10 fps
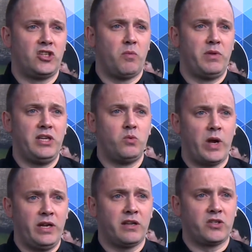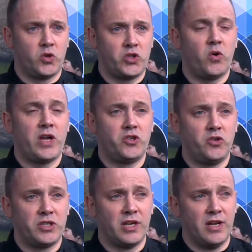some of these wider social
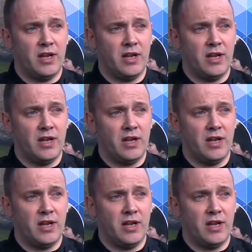issues,